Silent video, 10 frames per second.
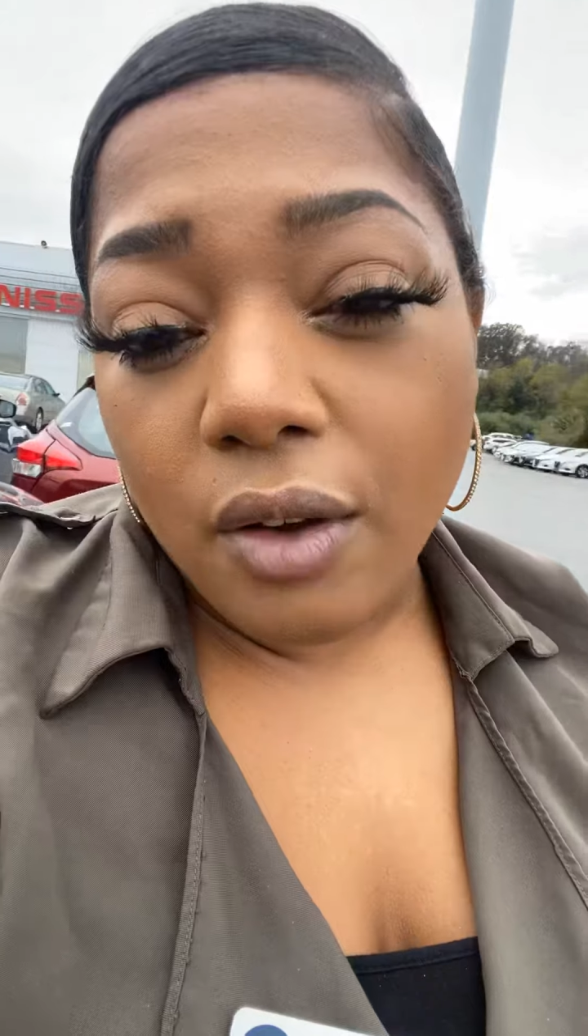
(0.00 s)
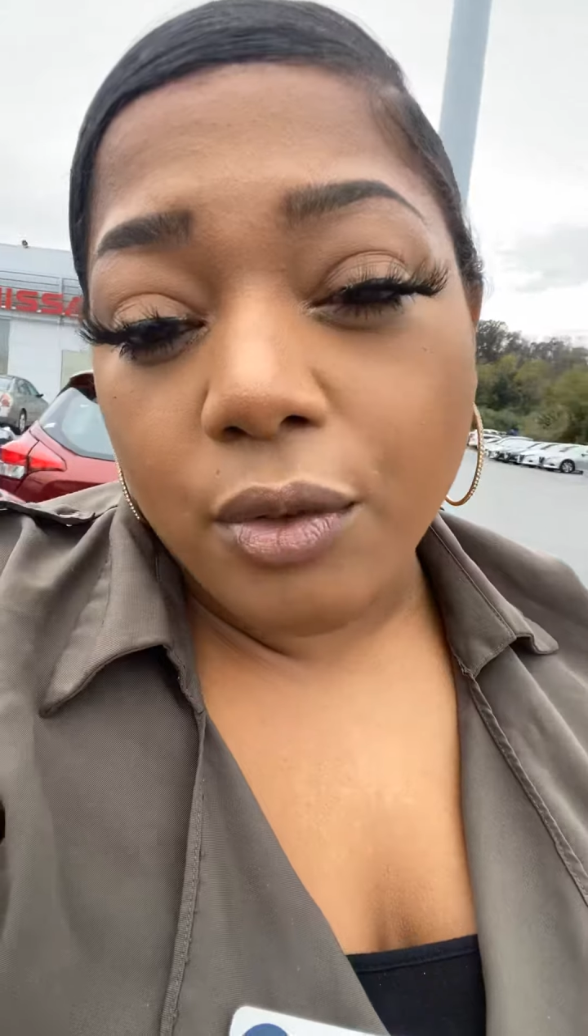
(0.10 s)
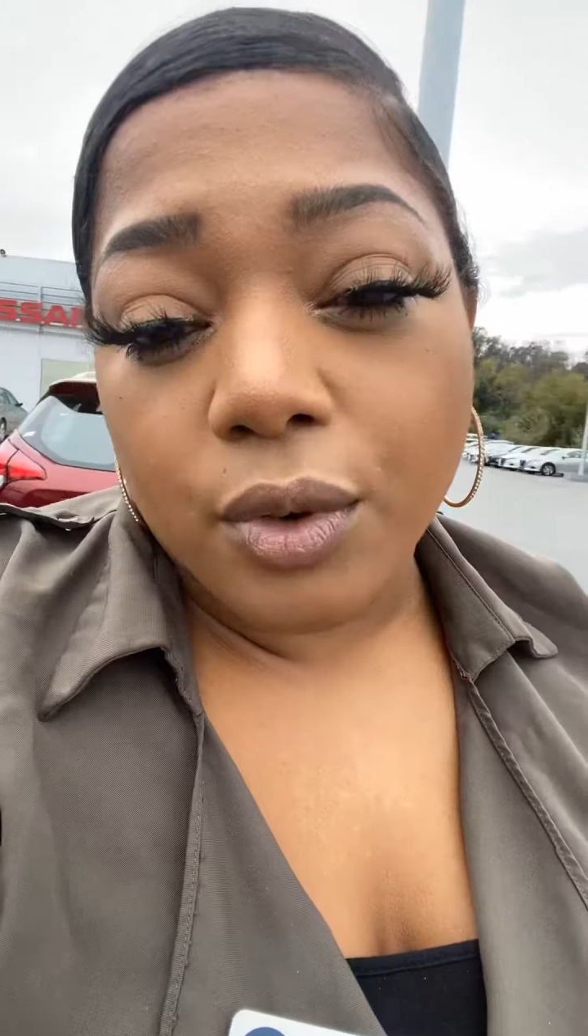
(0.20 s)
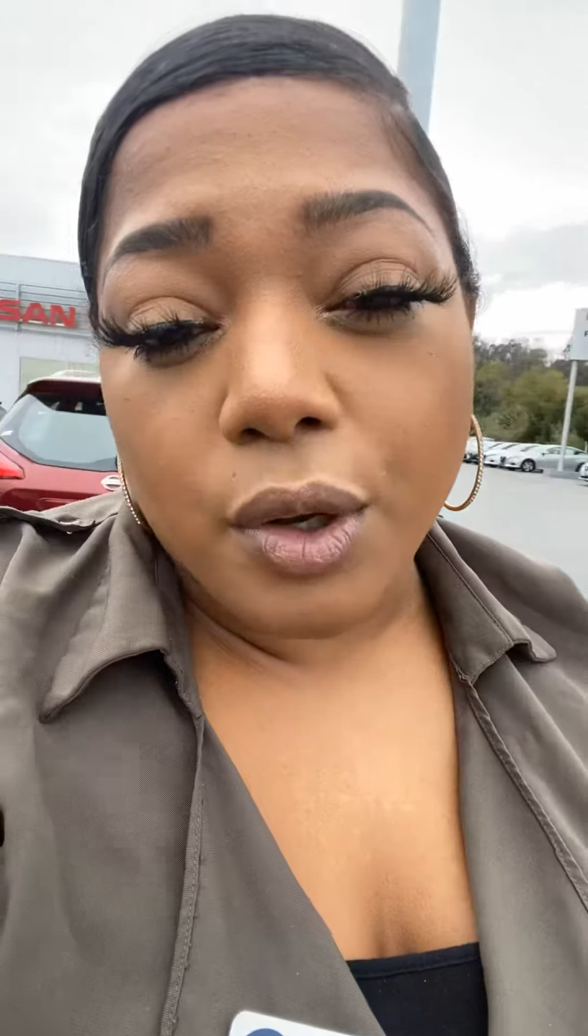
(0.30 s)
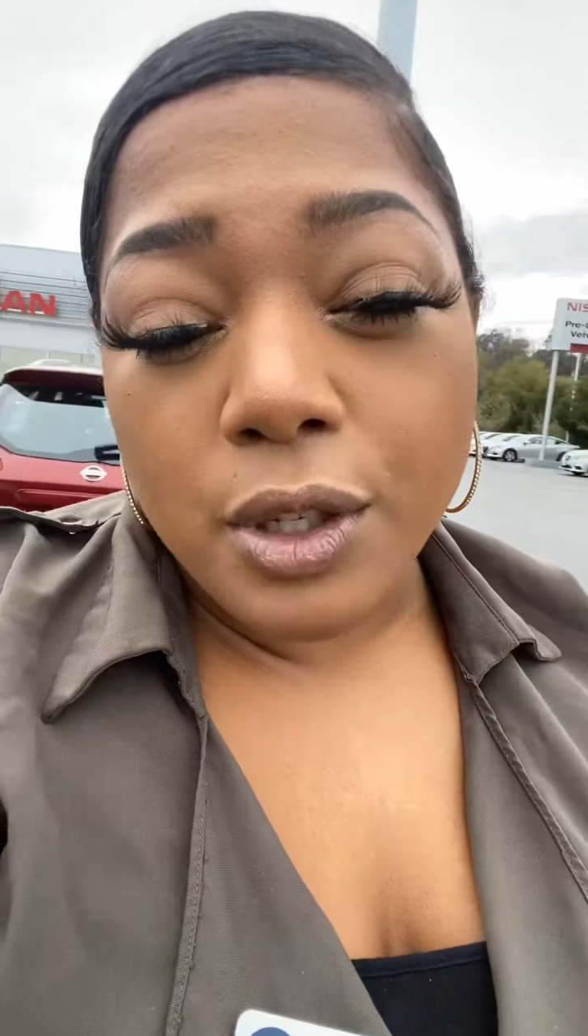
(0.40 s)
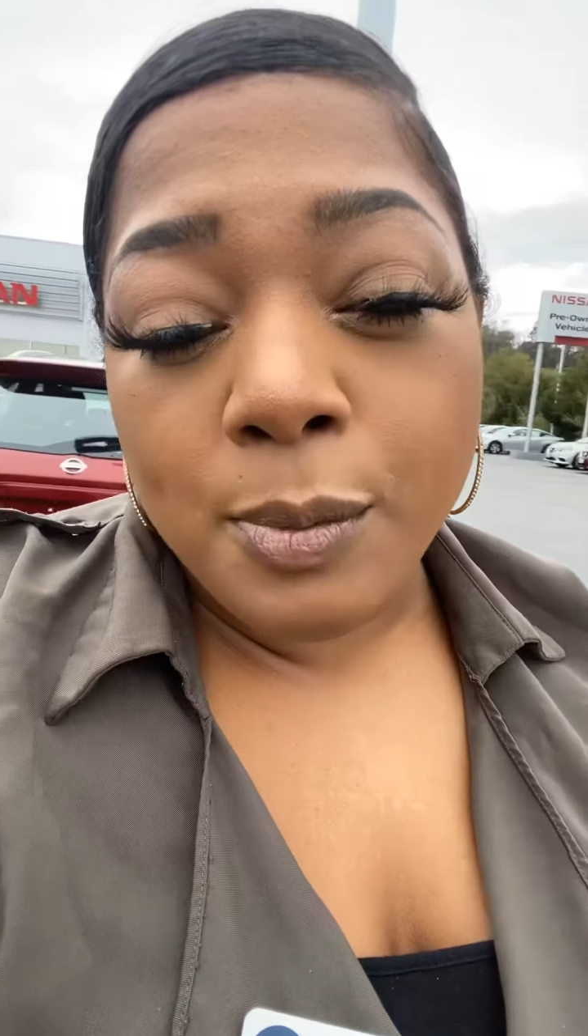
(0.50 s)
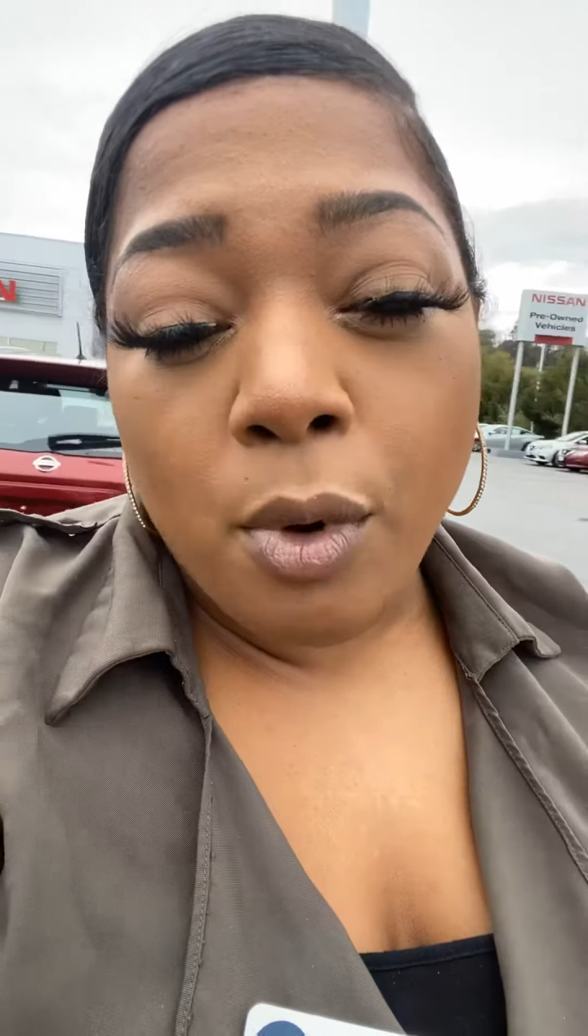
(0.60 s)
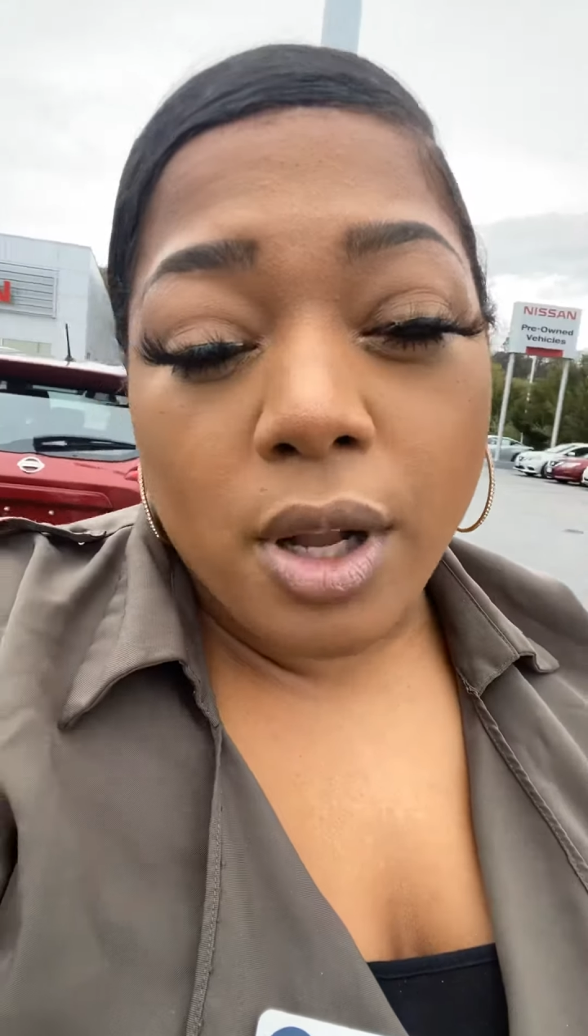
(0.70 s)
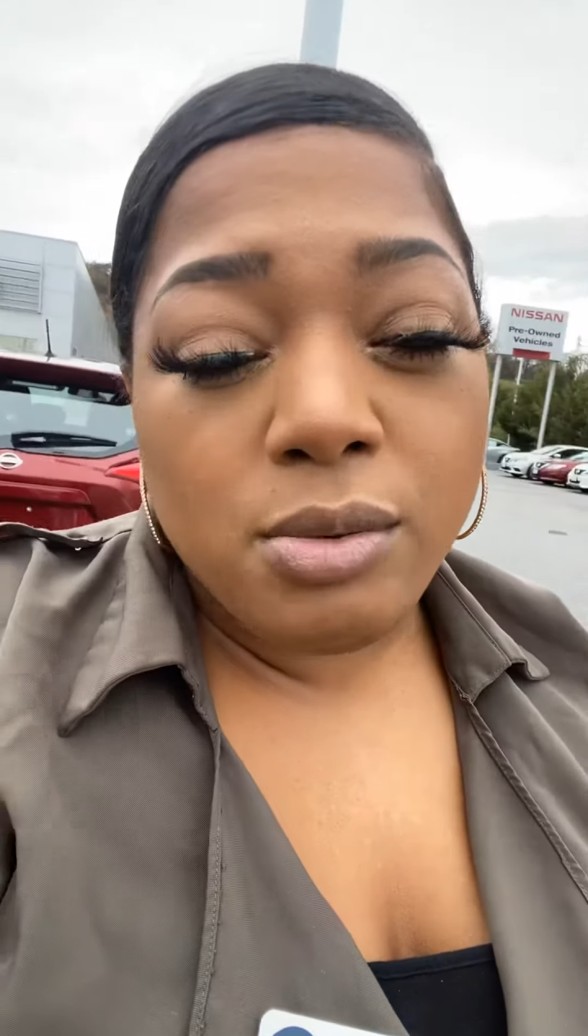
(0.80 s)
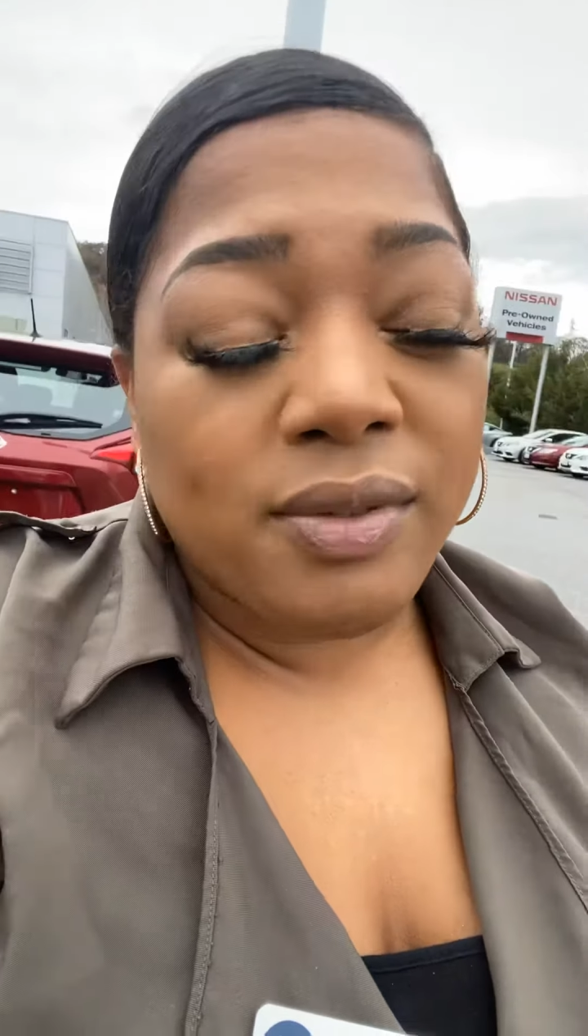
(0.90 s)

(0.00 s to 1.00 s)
off of Rogue Sports.